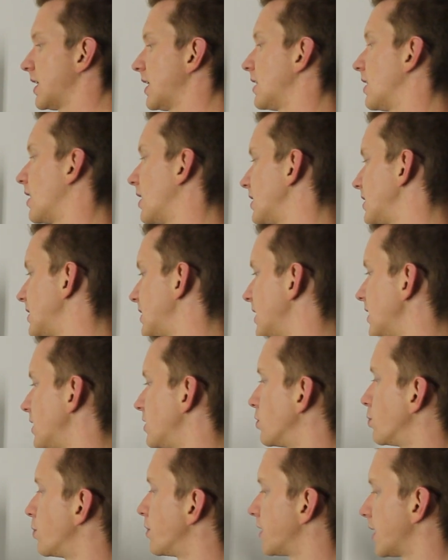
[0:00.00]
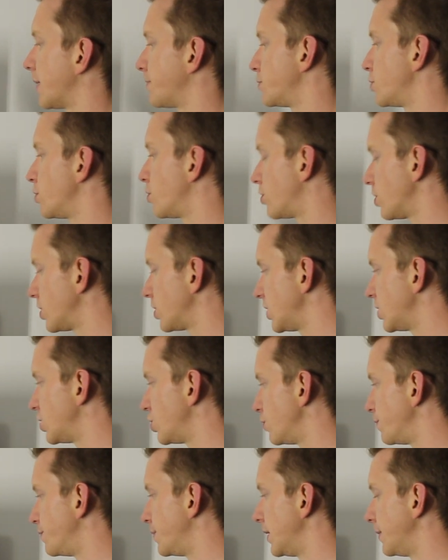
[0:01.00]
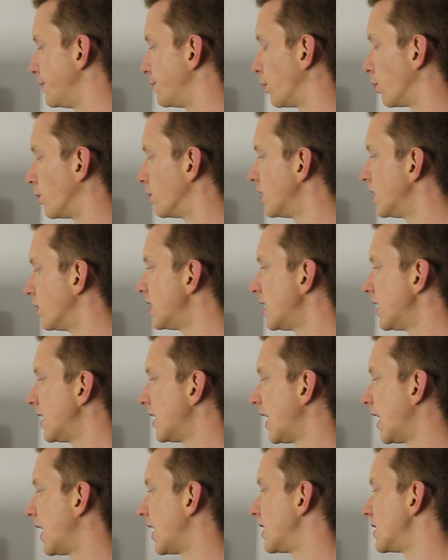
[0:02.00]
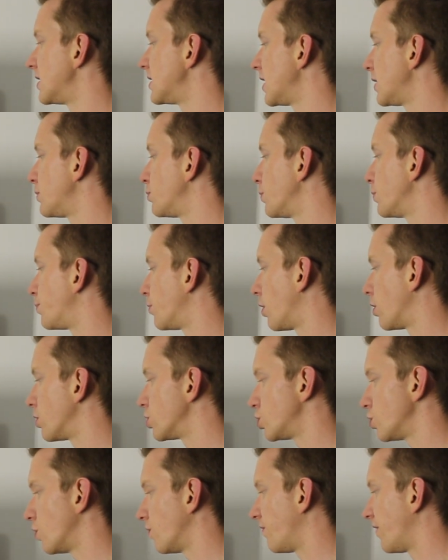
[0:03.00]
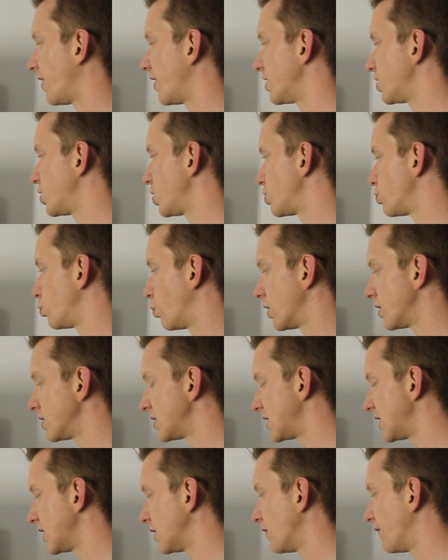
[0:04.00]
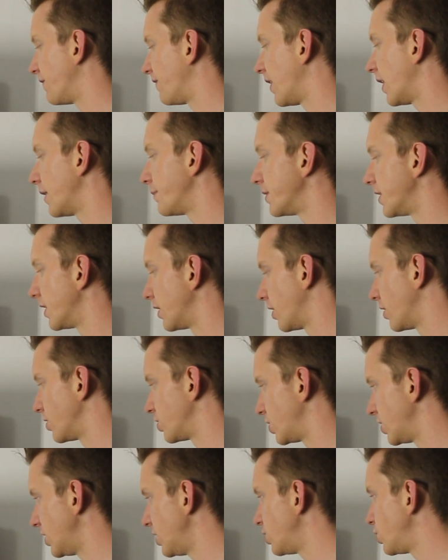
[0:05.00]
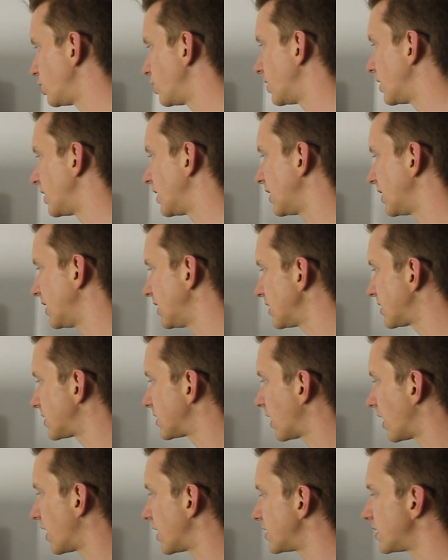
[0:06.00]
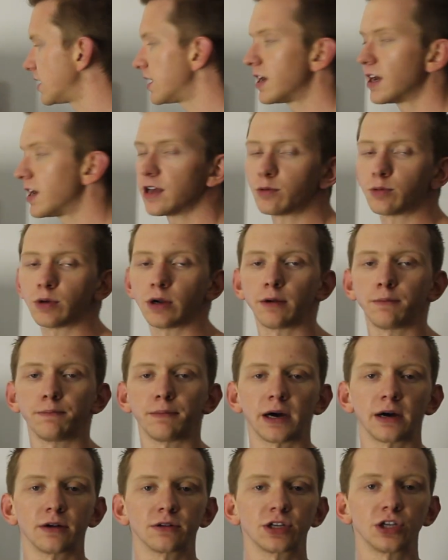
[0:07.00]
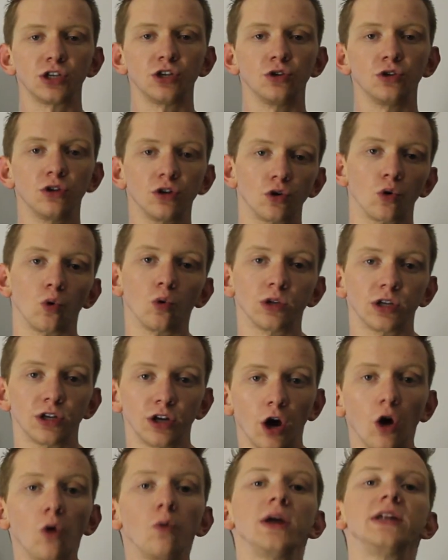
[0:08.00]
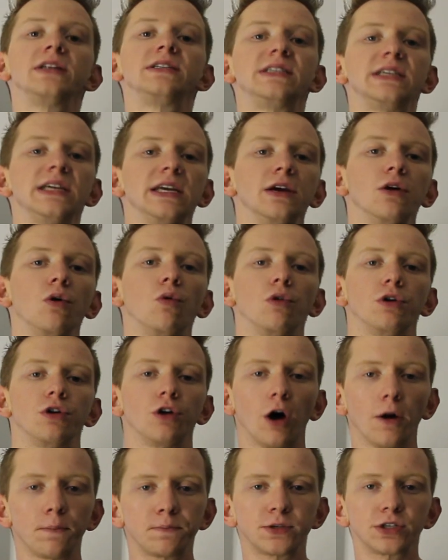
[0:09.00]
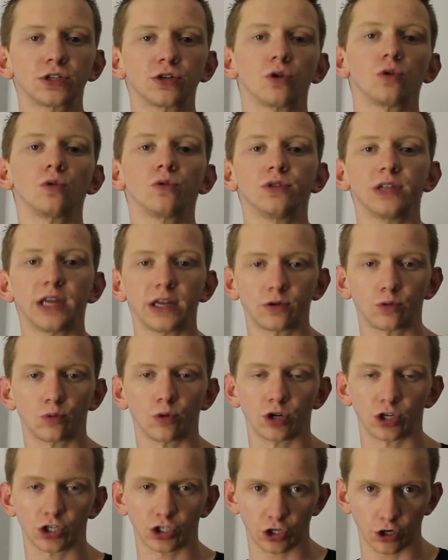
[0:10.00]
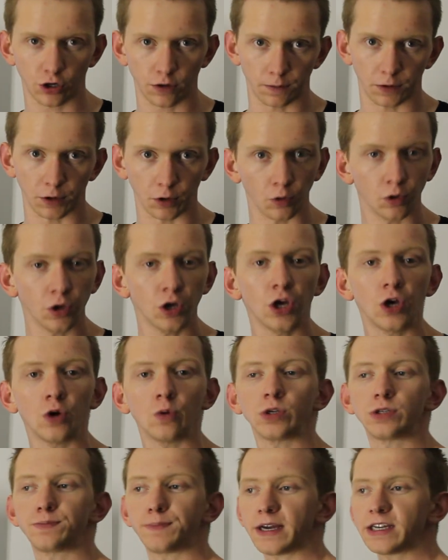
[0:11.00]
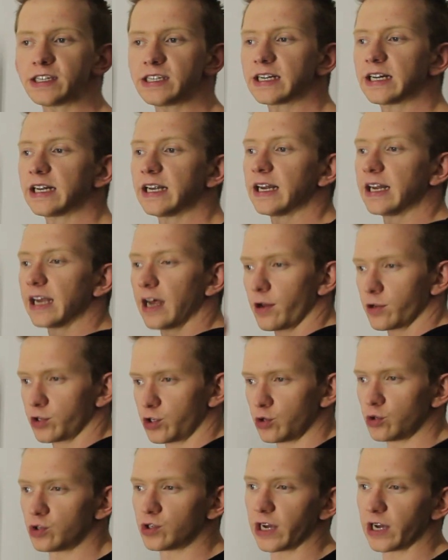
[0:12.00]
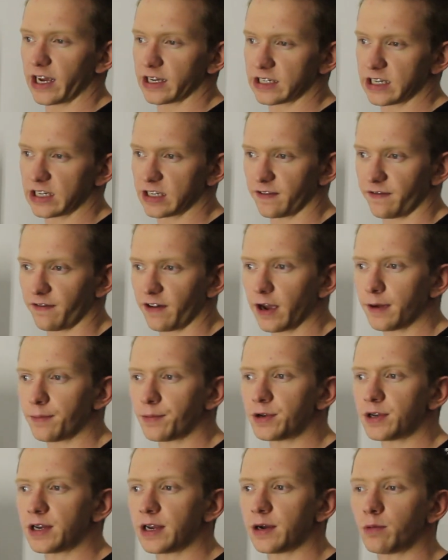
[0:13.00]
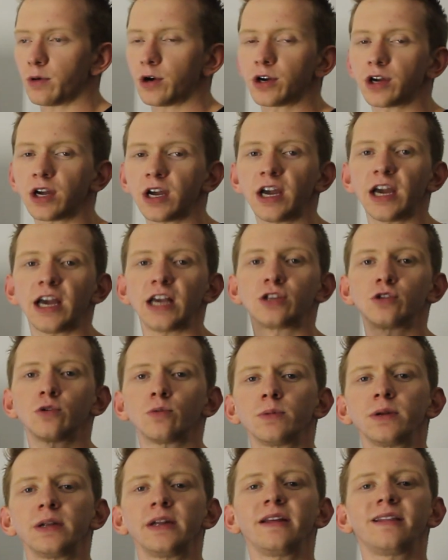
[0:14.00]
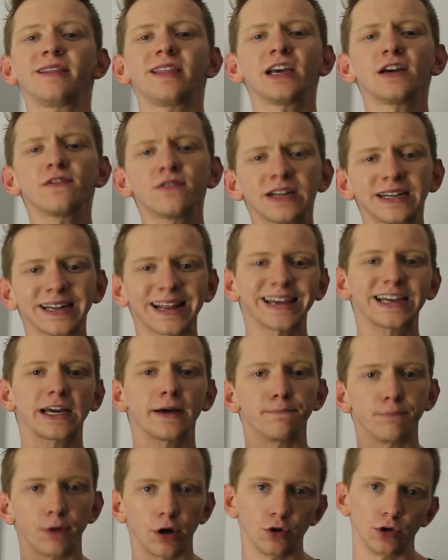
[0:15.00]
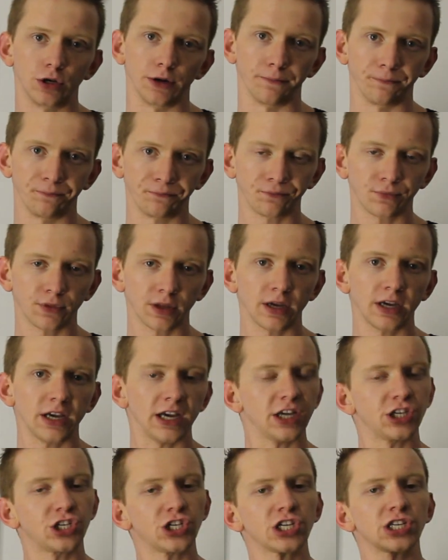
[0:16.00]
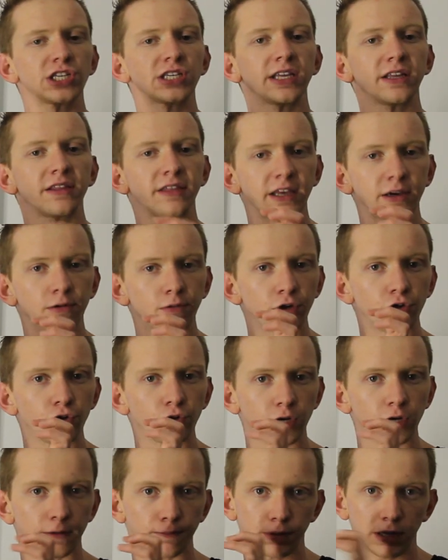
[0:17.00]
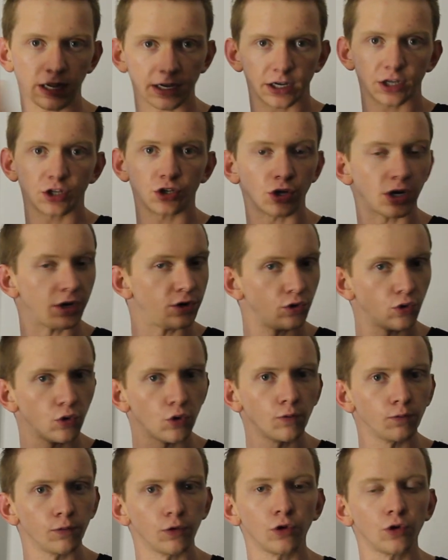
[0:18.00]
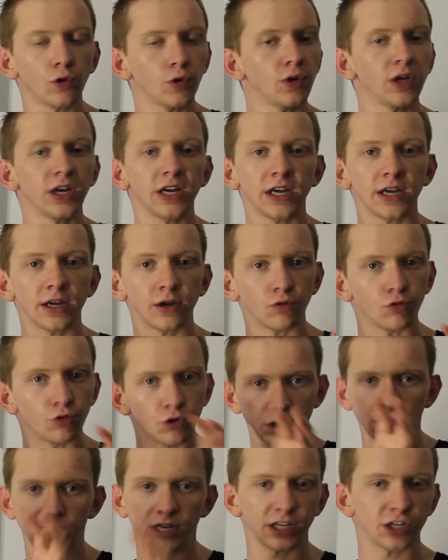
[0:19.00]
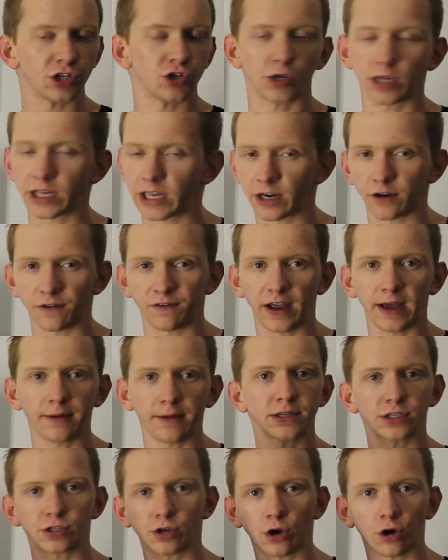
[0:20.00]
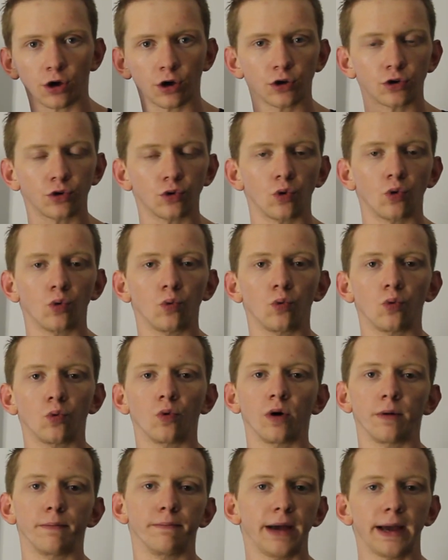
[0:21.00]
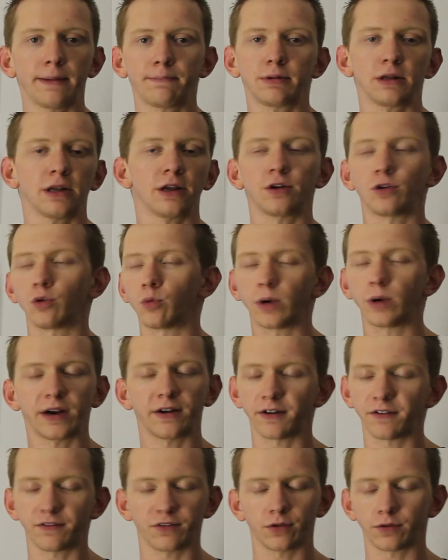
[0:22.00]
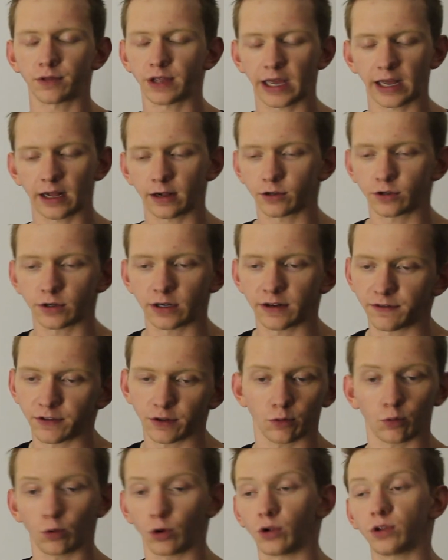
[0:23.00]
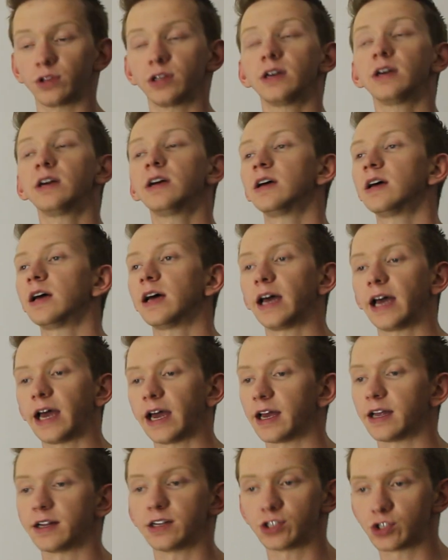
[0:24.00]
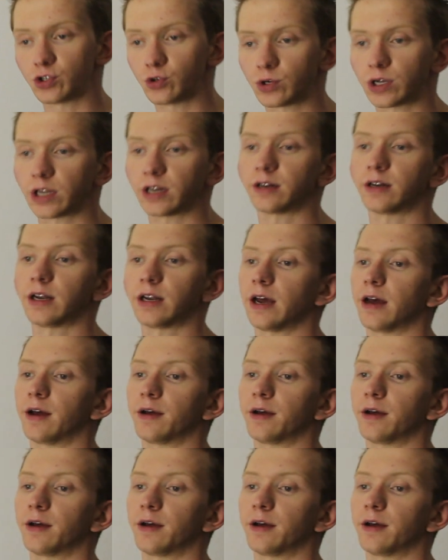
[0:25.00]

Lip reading: that light signal with up to 32 people, and it will branch off, and it's just one single fiber that goes to each unit, and inside we'll mount a unit called an ONT, or an optical network terminal, which basically allows you to access the fiber network. It's normally, think of it like a modem. It's just the thing where you can plug in a normal router that you can get off Amazon or Maplin or wherever the hell you live in the world, and you can